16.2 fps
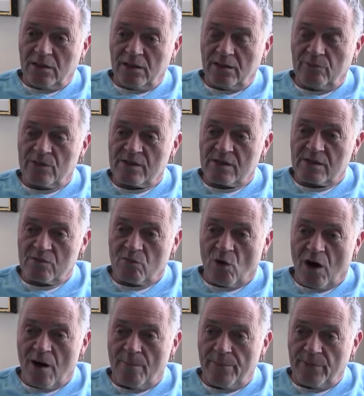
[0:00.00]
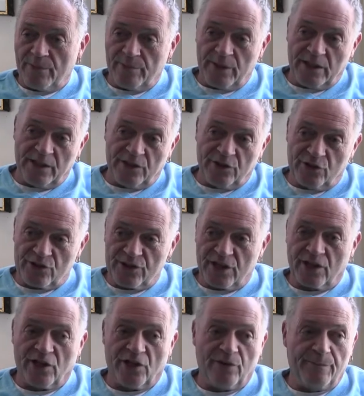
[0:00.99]
It was a swamp a million years
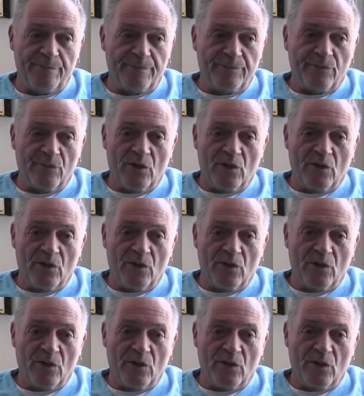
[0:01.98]
ago,